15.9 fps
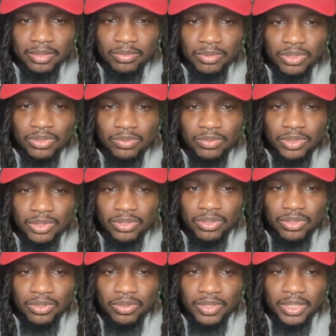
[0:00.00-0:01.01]
What you what you
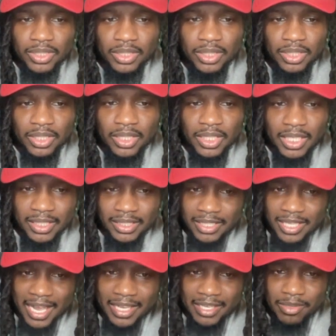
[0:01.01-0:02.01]
doing? Cause he
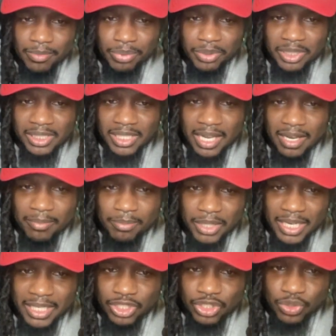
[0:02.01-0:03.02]
got him pushed out. But
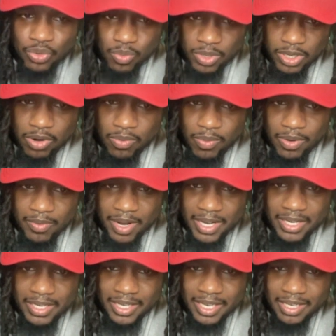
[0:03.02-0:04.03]
that's you one on one right
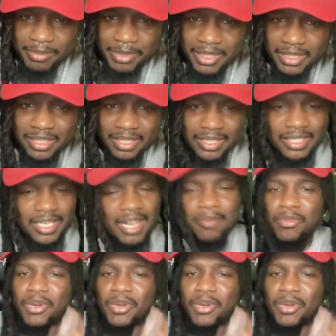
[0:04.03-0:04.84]
here. That could be a touchdown.